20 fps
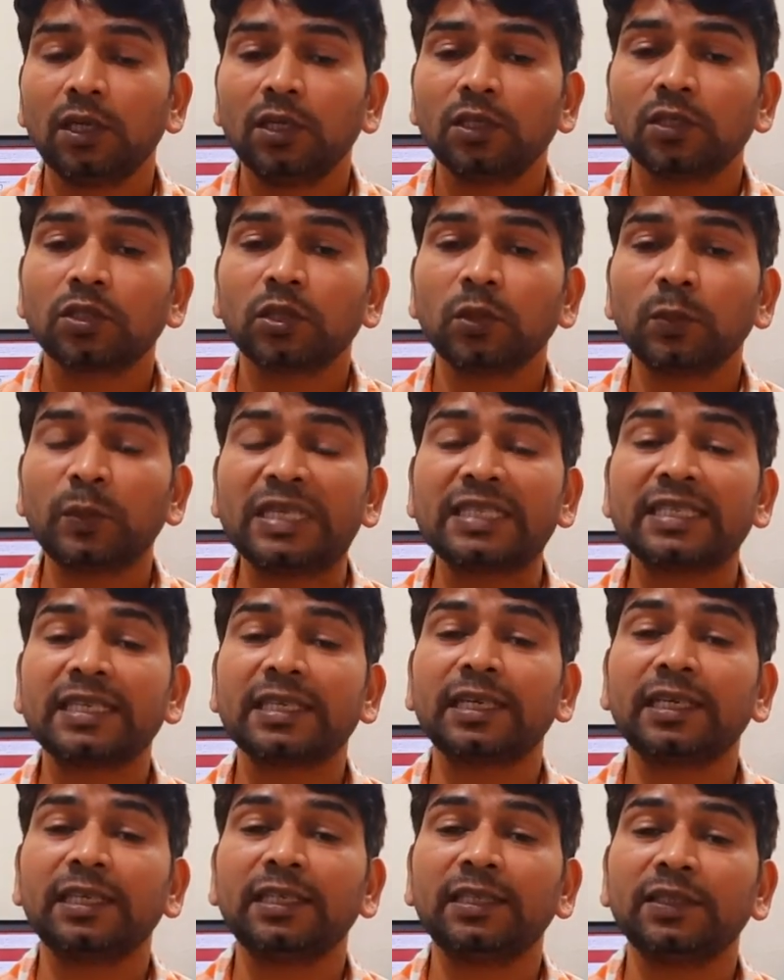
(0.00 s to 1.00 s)
So
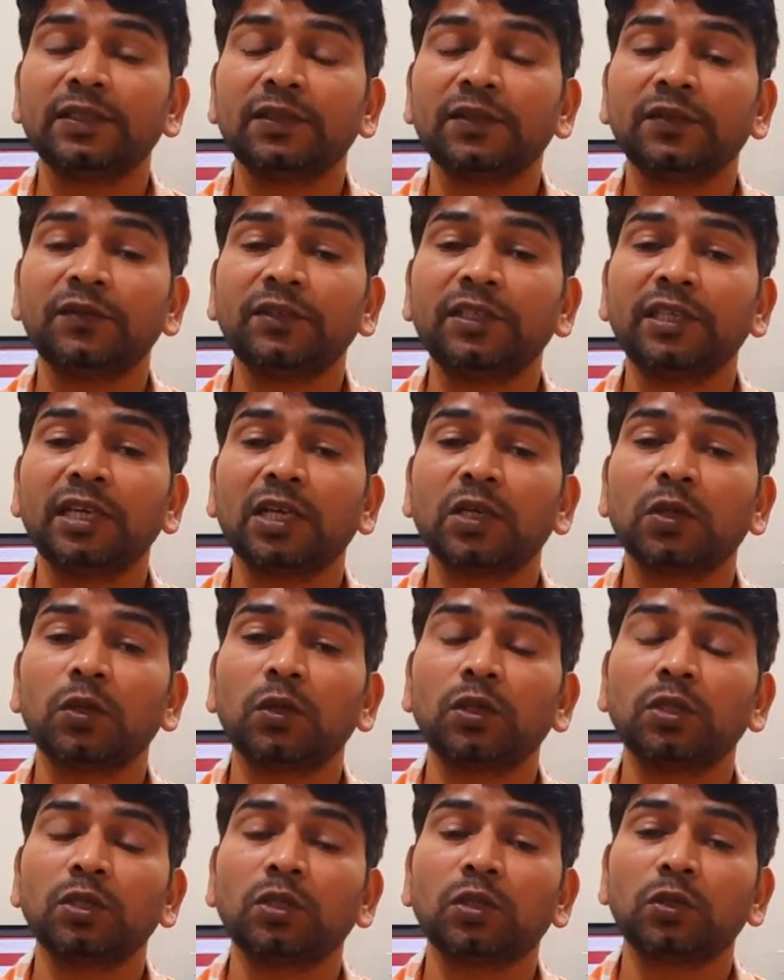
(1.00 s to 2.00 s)
basically we are
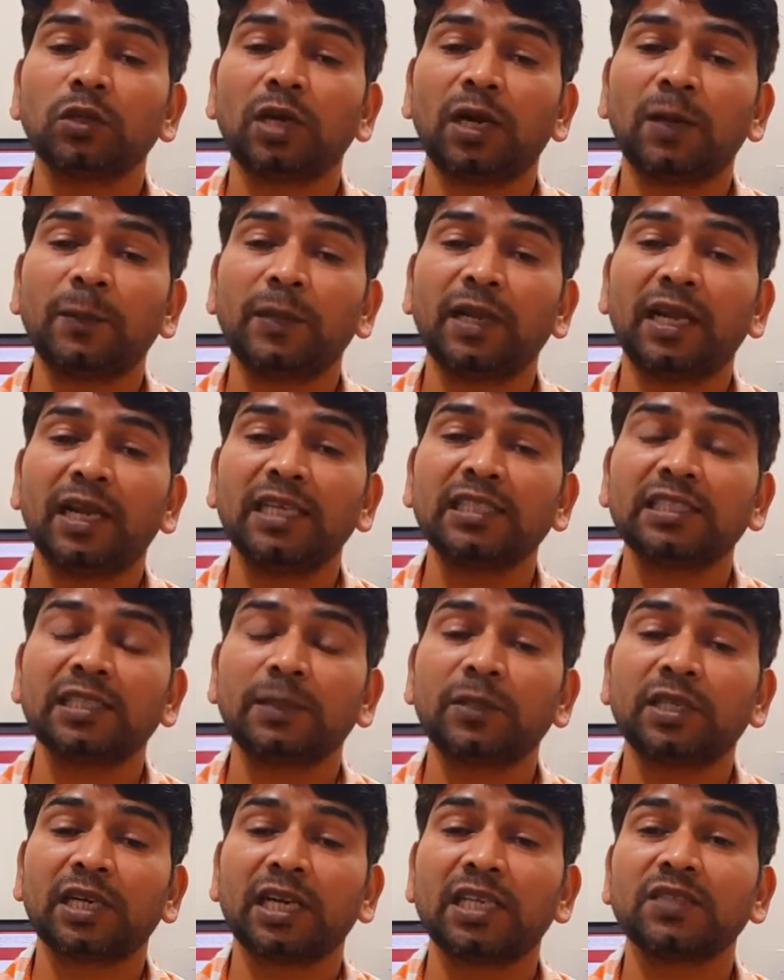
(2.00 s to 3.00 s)
going to apply
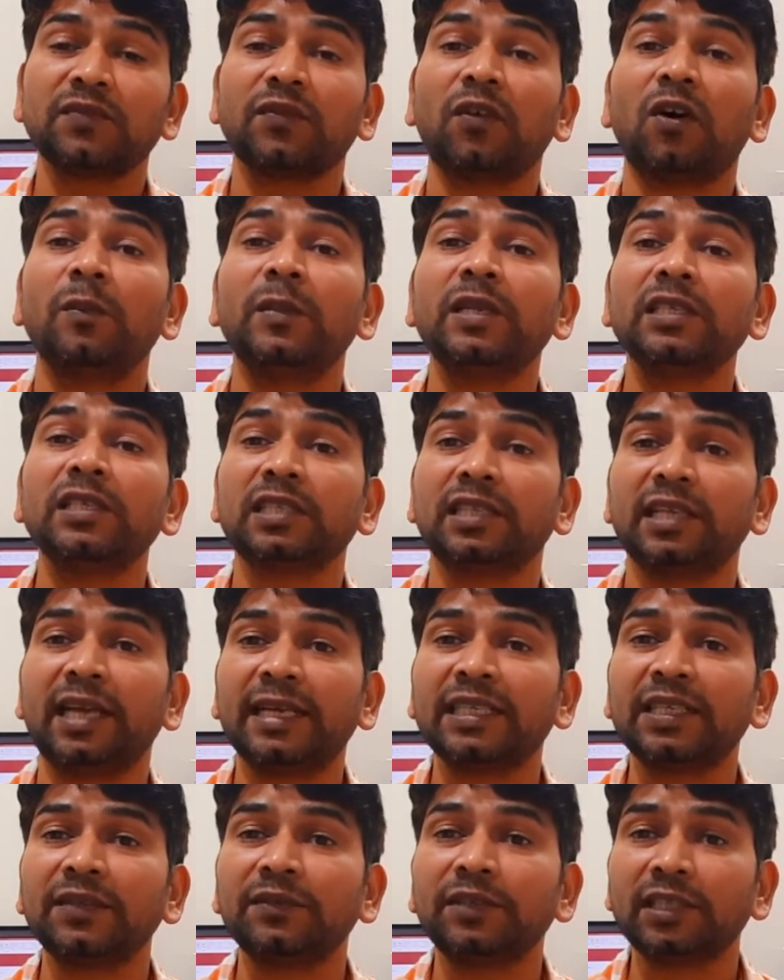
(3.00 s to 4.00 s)
some transformation
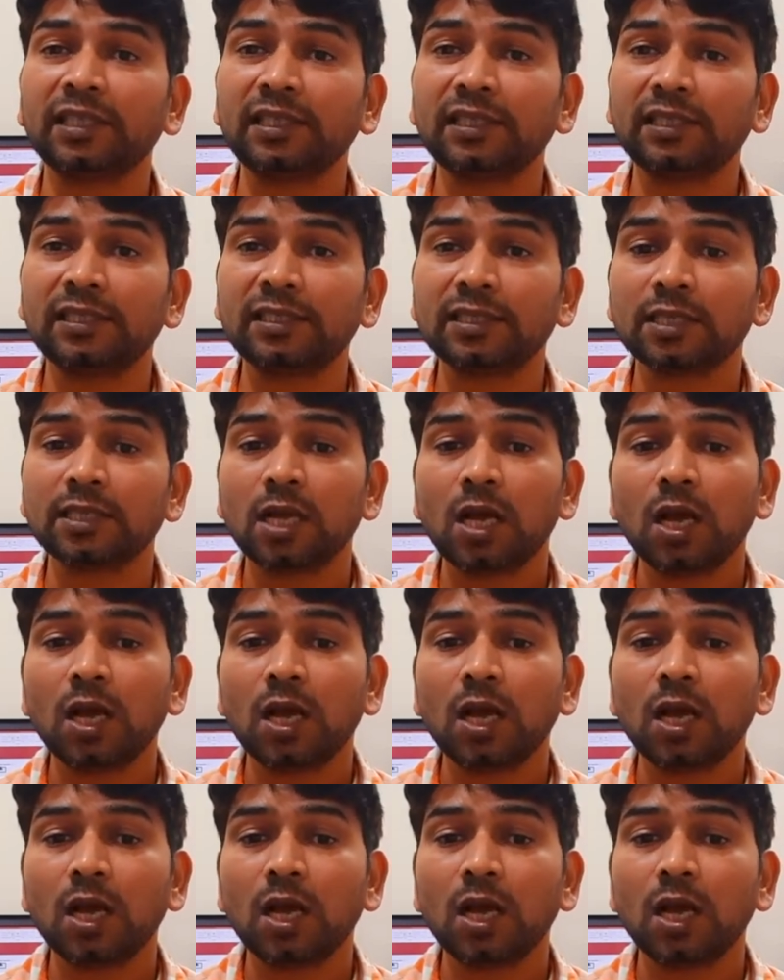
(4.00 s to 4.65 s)
activities